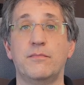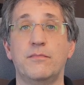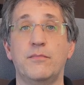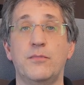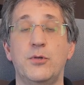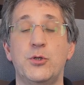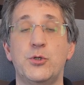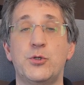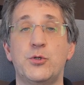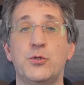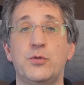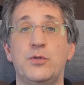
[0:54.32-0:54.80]

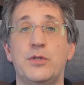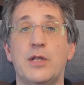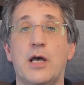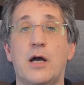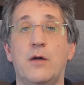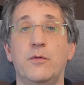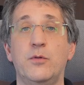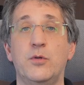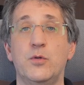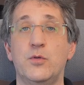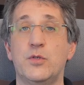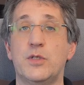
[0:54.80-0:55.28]
you should
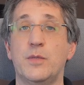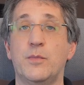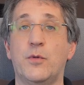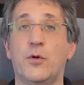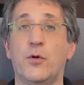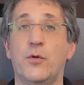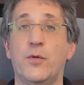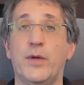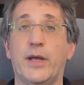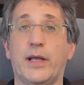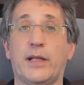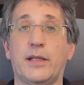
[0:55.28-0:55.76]
now use them
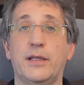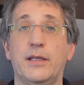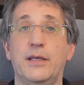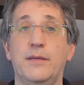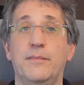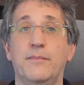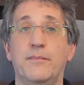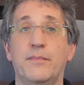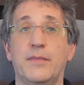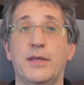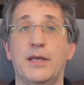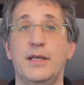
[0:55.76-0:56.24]
correctly
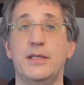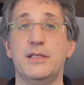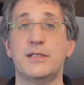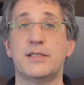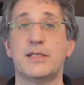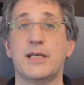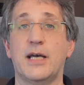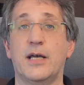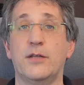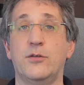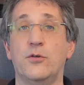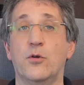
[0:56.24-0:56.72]

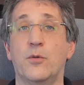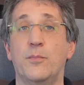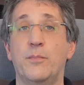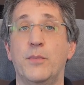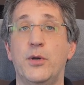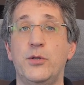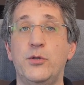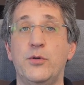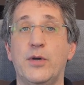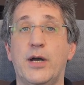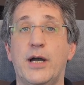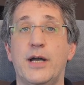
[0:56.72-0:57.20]
inside your
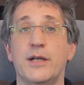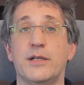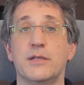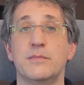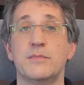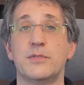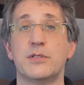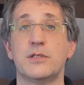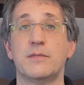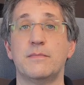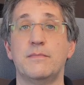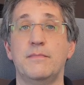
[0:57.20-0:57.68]
menu
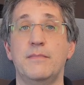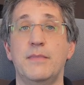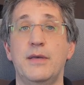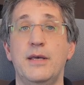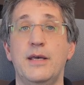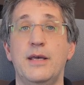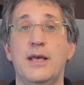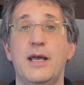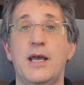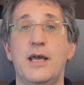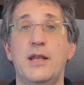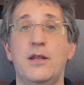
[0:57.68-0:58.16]
items
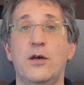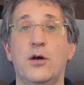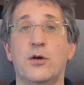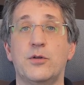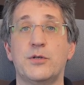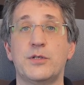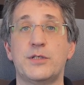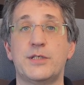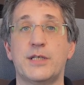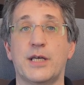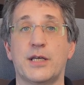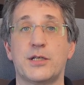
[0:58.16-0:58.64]
and
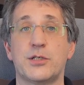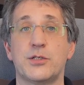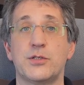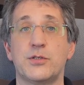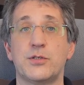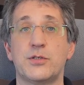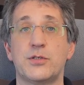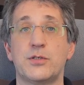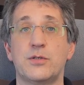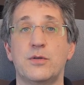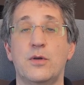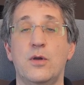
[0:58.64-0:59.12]
other
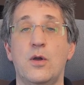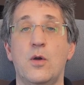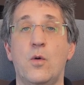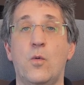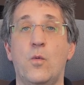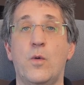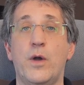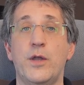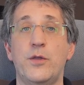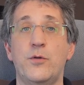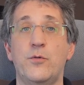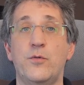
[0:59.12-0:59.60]
sections where you